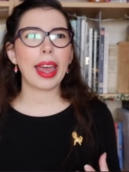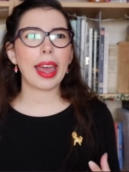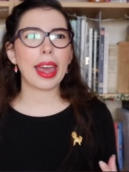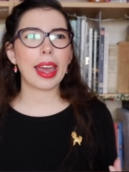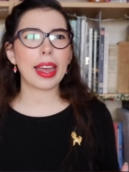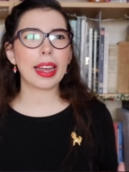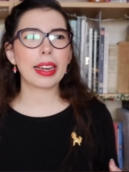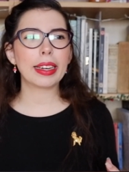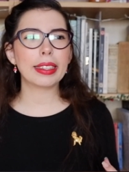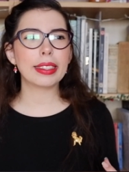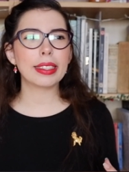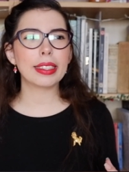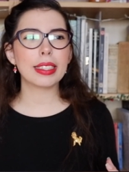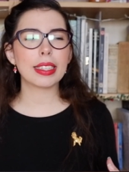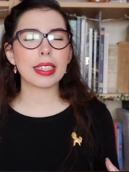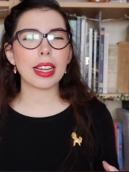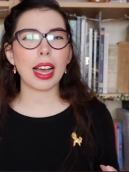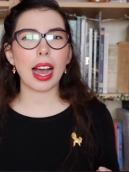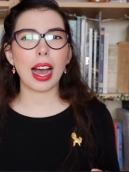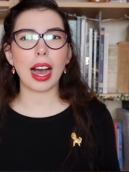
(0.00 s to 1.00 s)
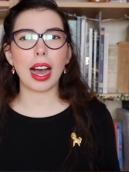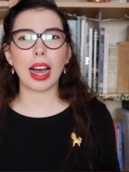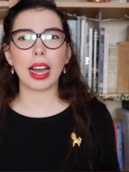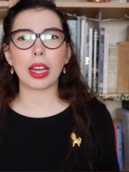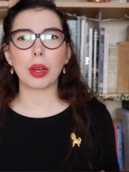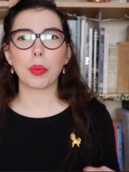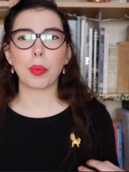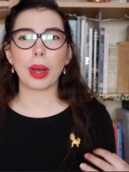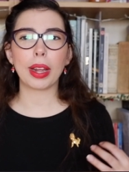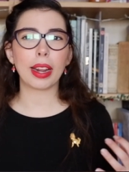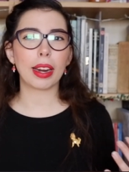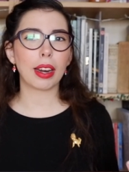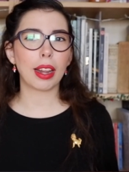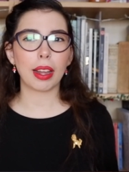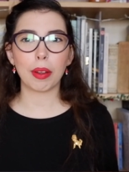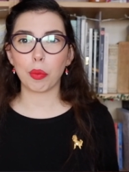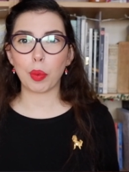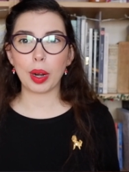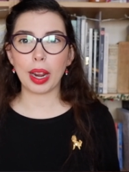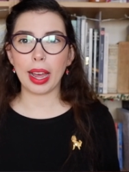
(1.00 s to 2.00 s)
and I went
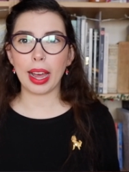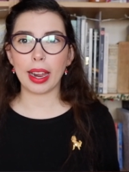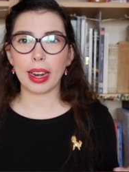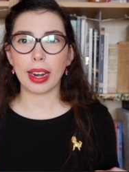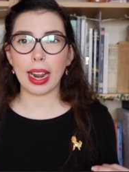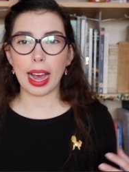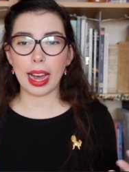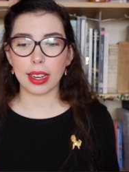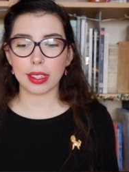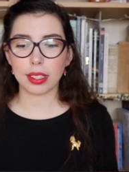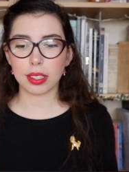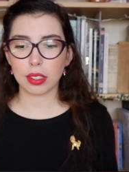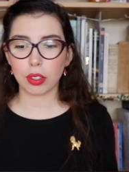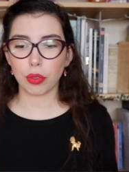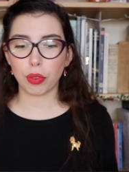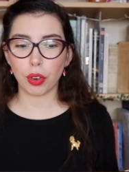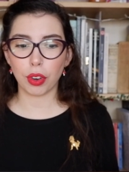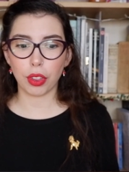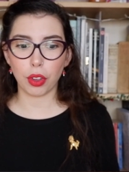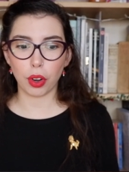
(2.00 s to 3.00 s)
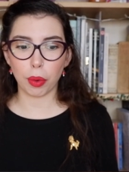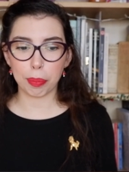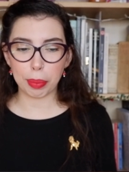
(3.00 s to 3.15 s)
ahead and asked for their